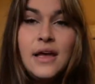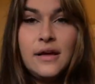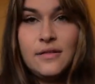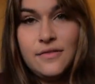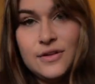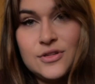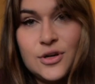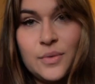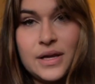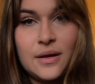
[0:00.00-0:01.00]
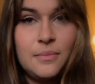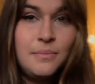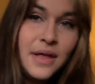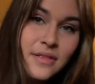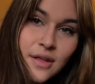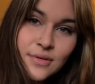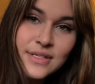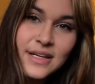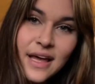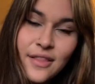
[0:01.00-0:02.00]
in the future we can mend those
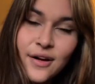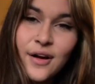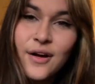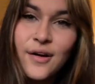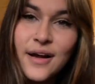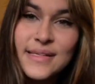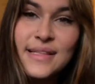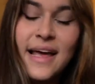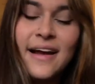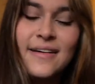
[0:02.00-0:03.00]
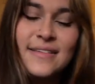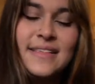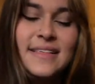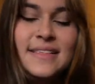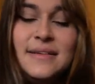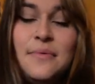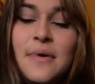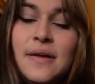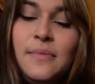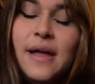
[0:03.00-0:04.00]
together across layers and see
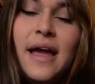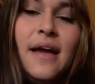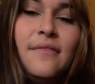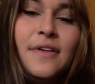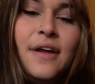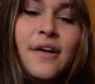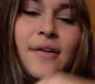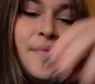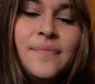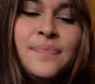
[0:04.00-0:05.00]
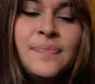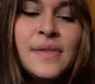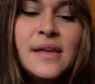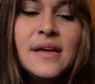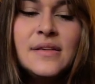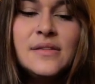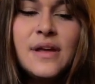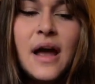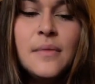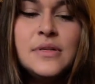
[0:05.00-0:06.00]
what we have here. So
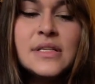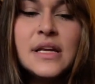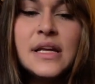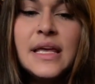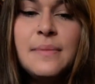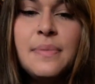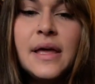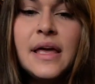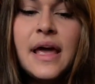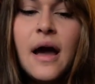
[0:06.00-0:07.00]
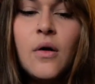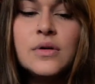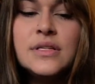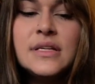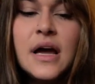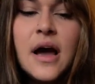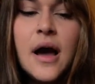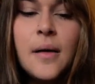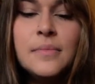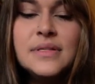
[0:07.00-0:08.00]
yeah, I'm just gonna keep picking out
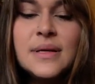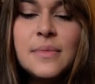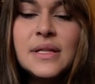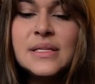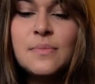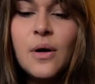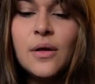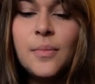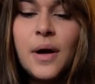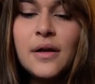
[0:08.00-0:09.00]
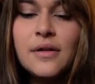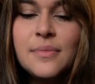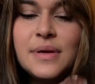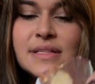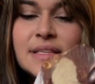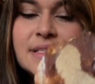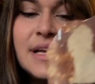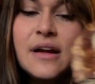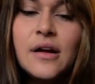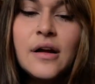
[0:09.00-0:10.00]
some of the smaller pottery pieces
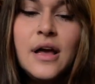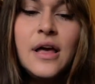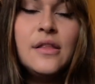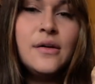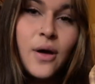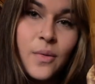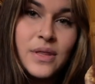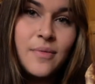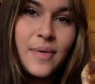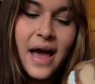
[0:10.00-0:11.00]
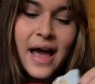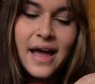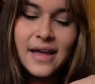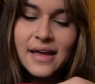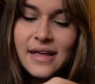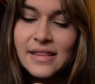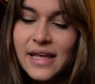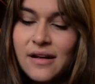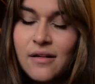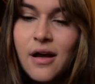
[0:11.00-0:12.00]
here. They'll go in the bag, and
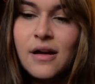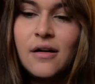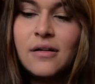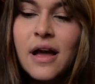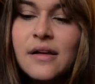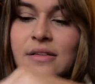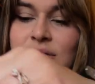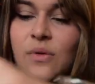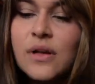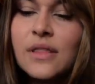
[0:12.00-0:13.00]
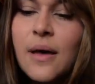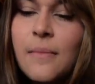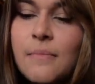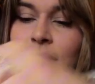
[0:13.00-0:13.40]
later on I'll kind of sort them